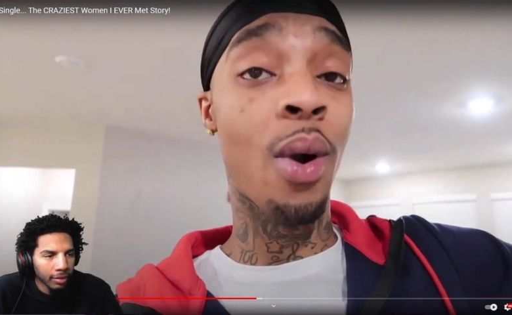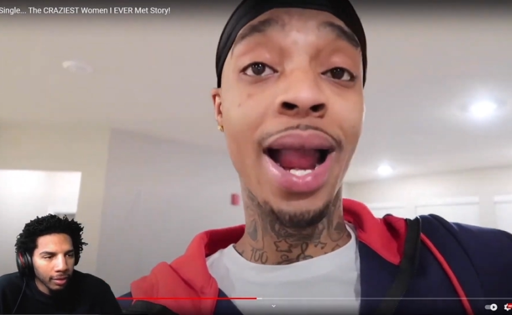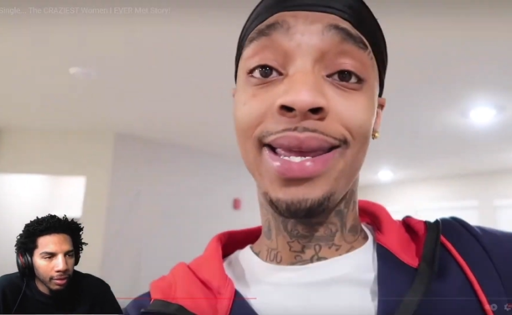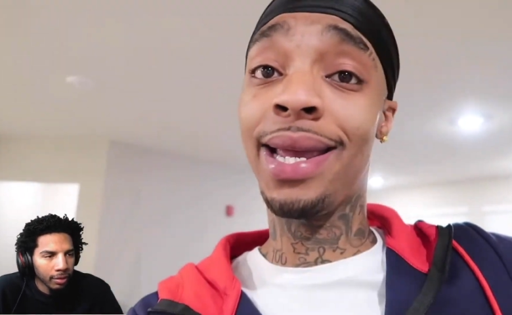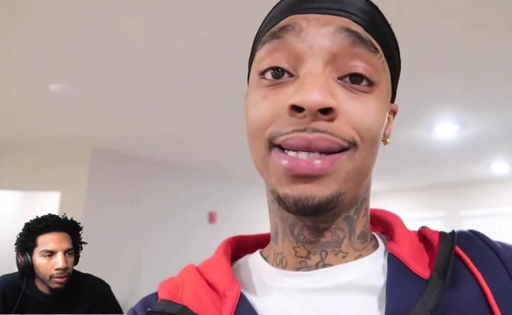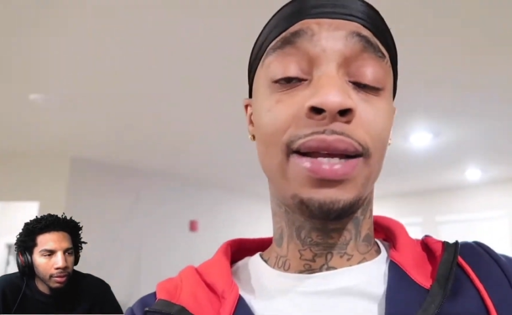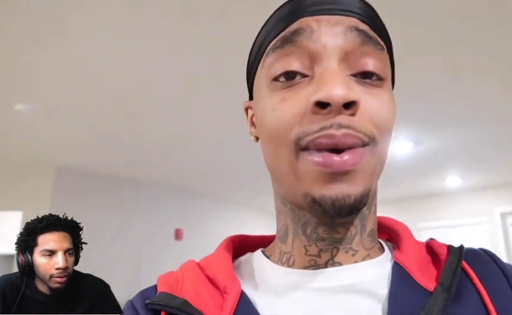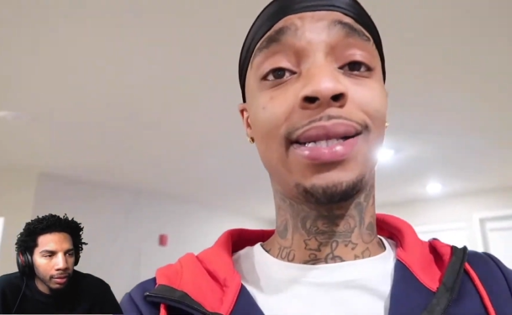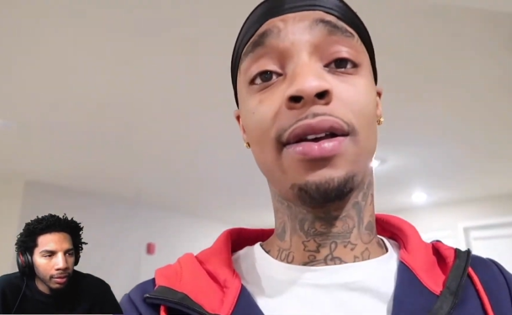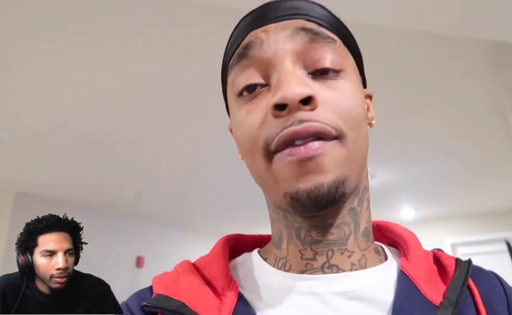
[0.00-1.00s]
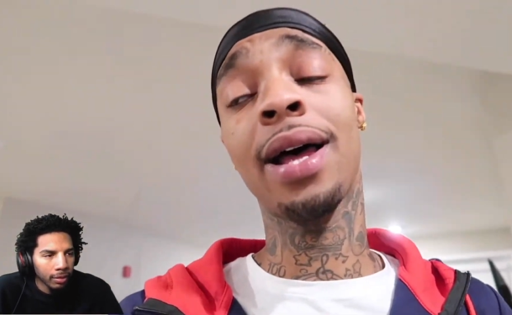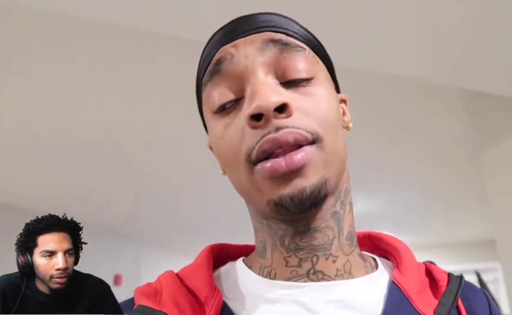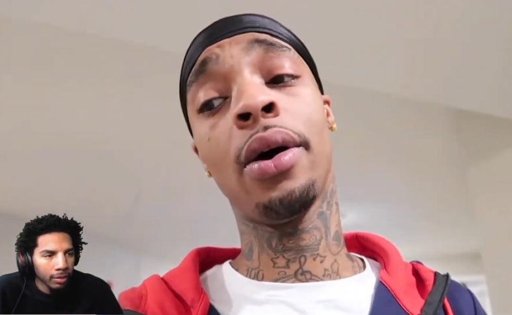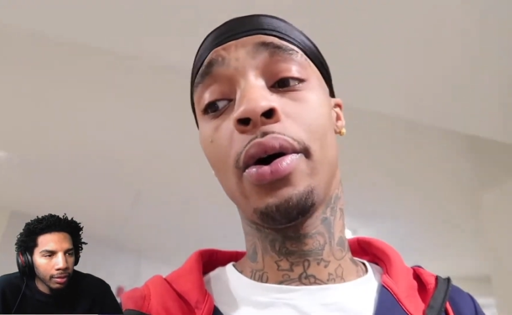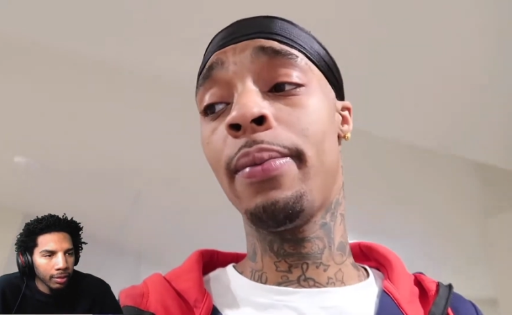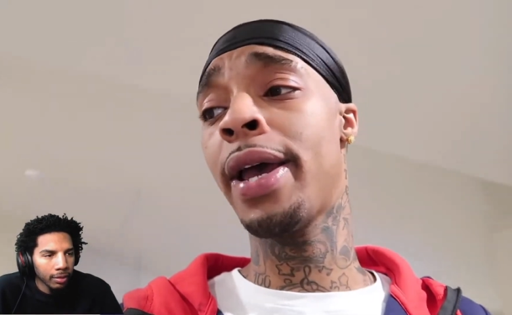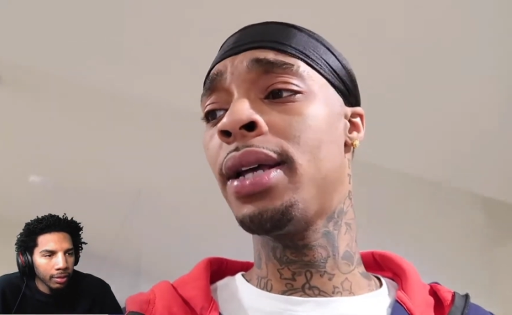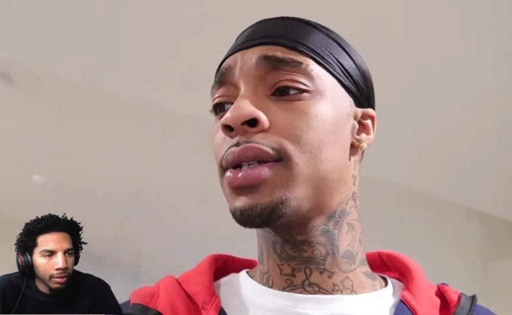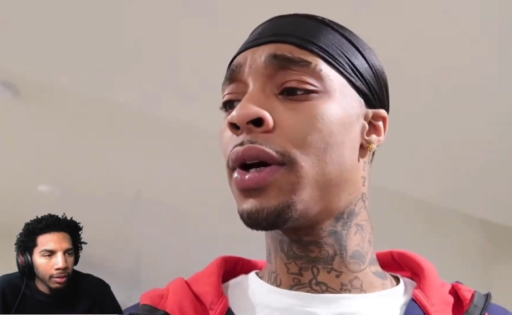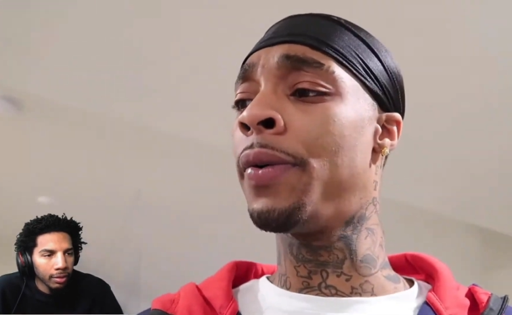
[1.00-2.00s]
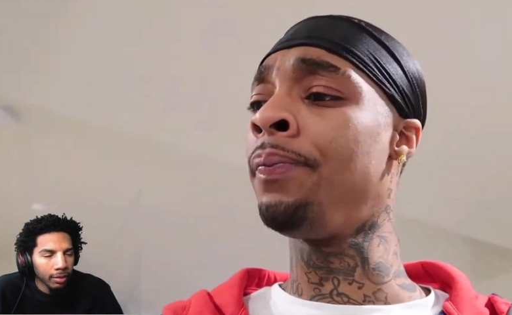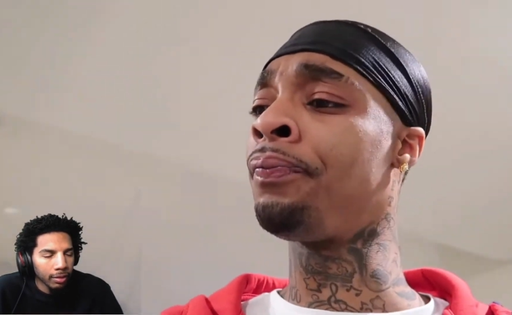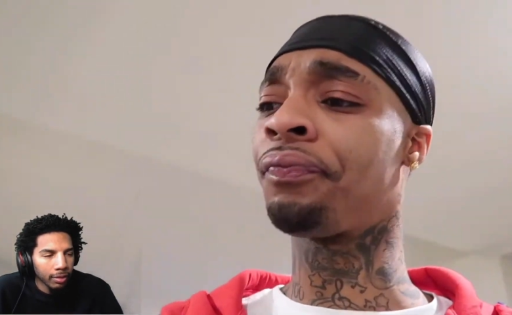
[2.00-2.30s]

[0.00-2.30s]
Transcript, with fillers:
Speaker 1: where I can't dig myself out the hole, man. So